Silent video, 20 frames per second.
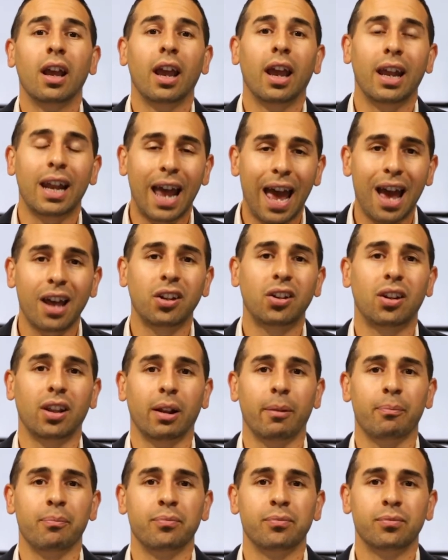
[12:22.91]
and ask
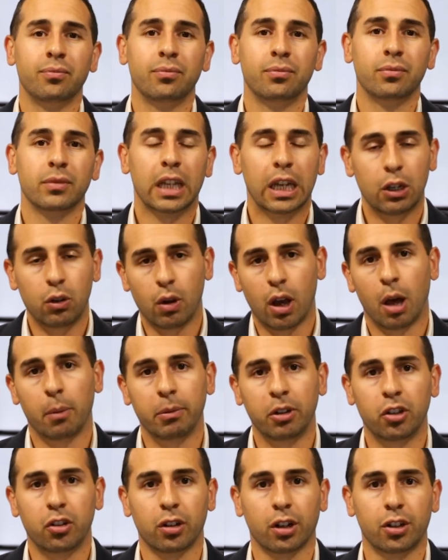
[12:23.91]
them, can you help me
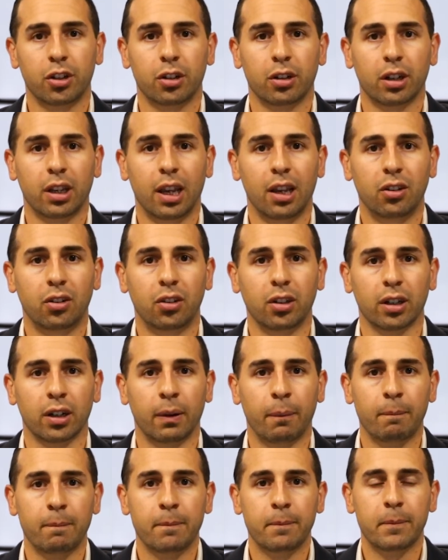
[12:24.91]
structure a case here?
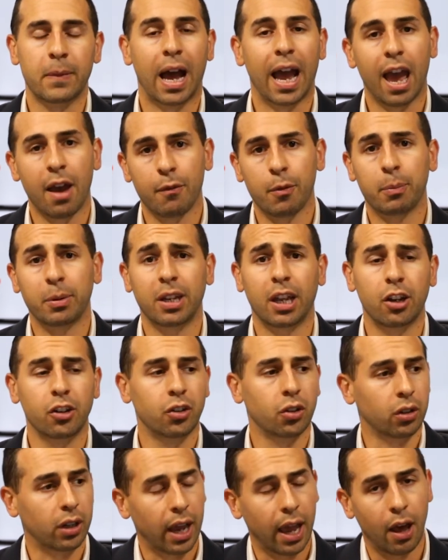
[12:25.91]
I have a
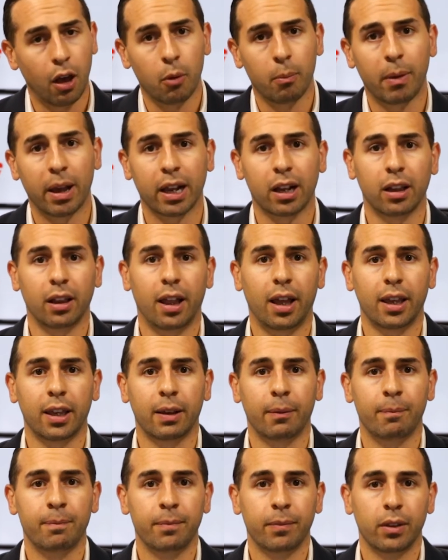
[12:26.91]
potential to help my
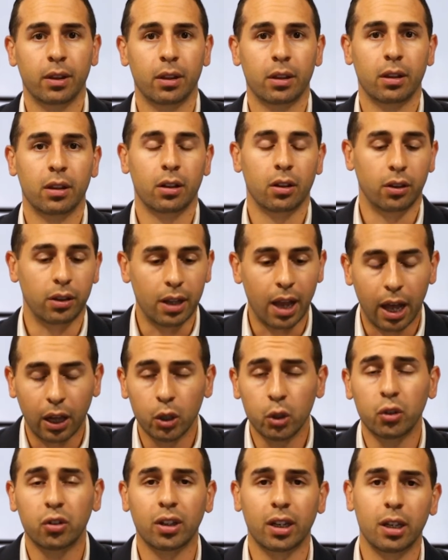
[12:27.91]
client not
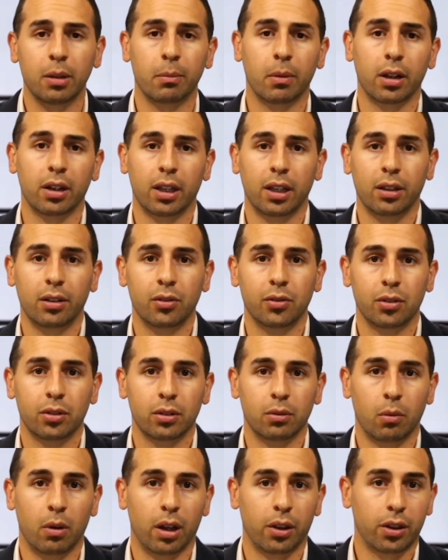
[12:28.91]
lose any money
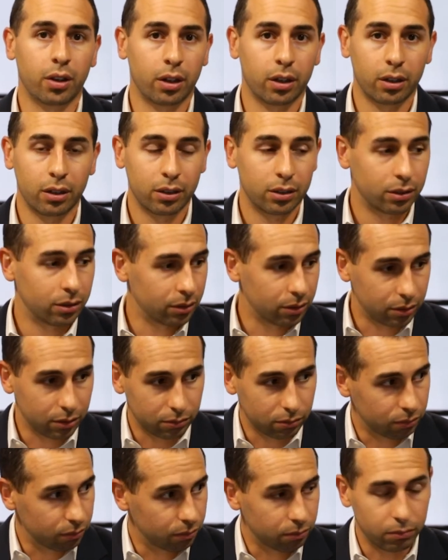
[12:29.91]
while their
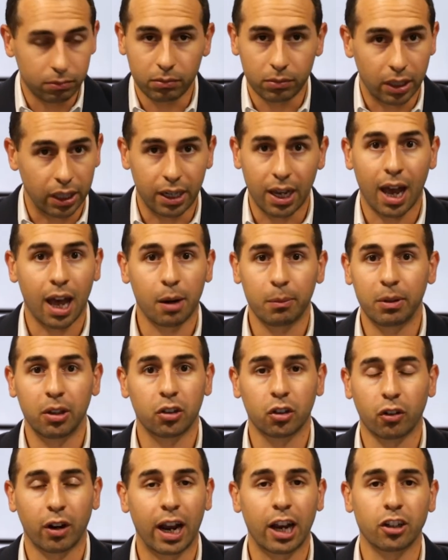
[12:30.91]
economy is
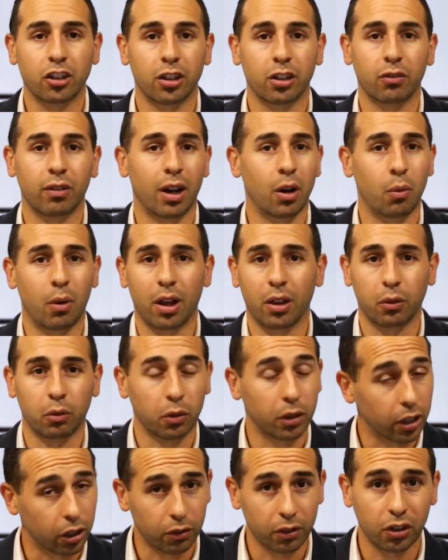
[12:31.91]
crashing, right? While
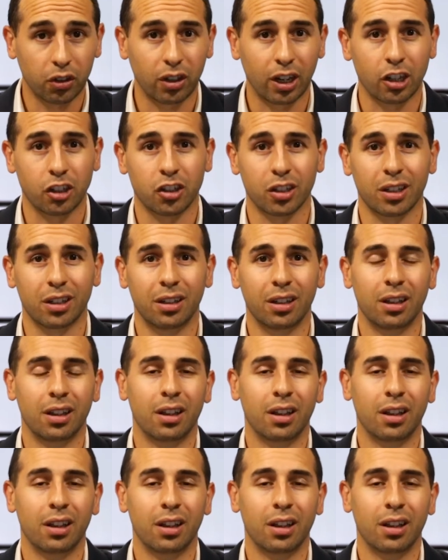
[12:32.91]
they're in a recession,